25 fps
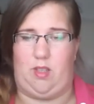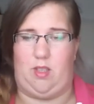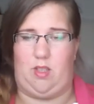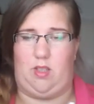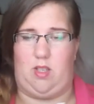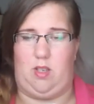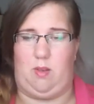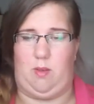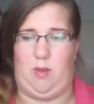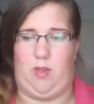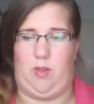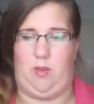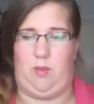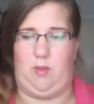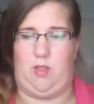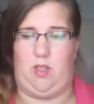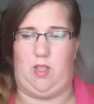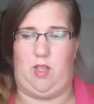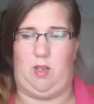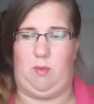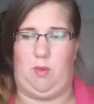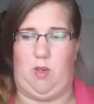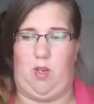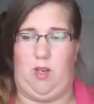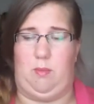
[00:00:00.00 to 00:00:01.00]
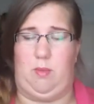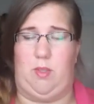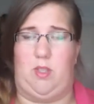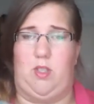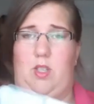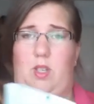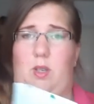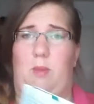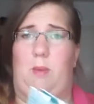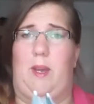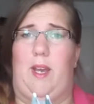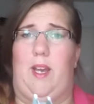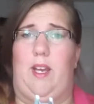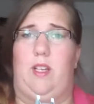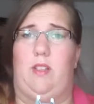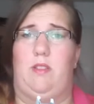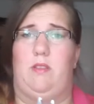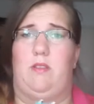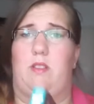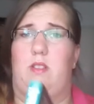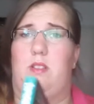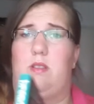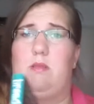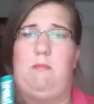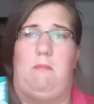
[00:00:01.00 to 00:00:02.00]
So I thought, do you know what, it was £2,
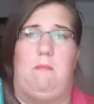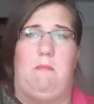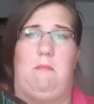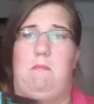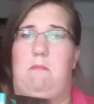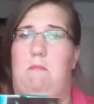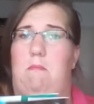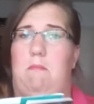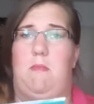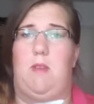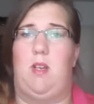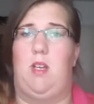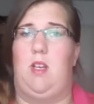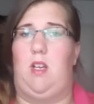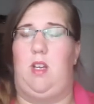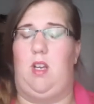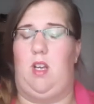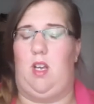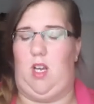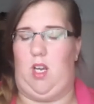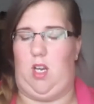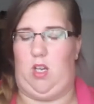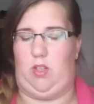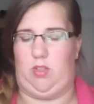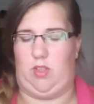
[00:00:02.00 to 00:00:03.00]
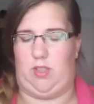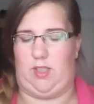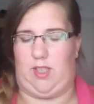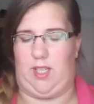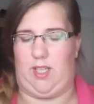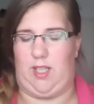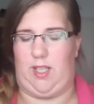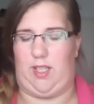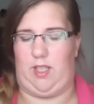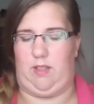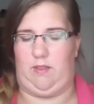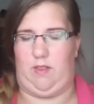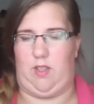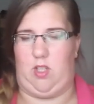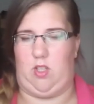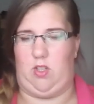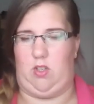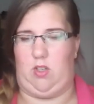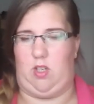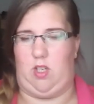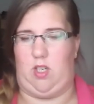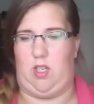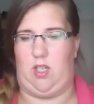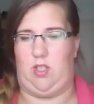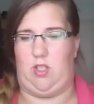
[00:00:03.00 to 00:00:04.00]
I'll just get it and give it a
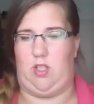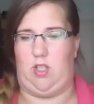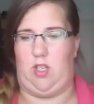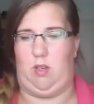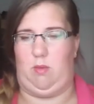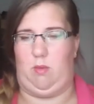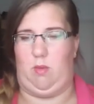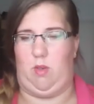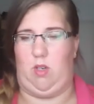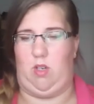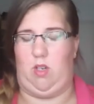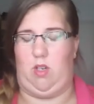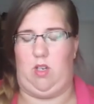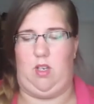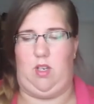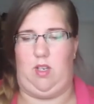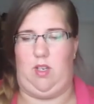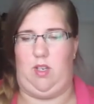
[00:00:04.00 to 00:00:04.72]
try, and do you know what,